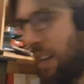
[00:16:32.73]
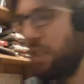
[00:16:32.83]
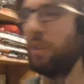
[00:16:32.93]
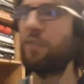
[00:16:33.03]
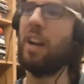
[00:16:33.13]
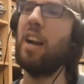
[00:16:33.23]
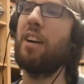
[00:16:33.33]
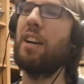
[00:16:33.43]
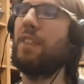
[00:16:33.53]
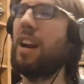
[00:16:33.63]
So it's
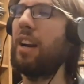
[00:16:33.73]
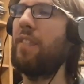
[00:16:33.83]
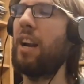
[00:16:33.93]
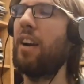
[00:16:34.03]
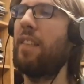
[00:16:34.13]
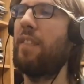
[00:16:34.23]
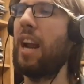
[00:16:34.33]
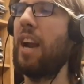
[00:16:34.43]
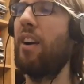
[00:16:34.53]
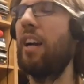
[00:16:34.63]
very, very, very,
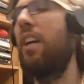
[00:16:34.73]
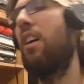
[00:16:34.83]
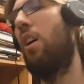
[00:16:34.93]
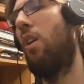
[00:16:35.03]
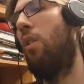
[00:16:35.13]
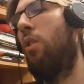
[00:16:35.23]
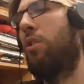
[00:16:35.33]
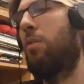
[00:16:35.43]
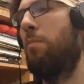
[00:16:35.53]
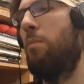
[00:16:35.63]
very
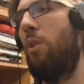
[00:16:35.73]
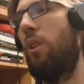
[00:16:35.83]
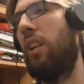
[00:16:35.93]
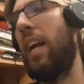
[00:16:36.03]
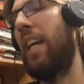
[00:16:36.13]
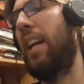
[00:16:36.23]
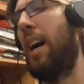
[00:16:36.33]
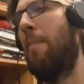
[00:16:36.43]
old, more like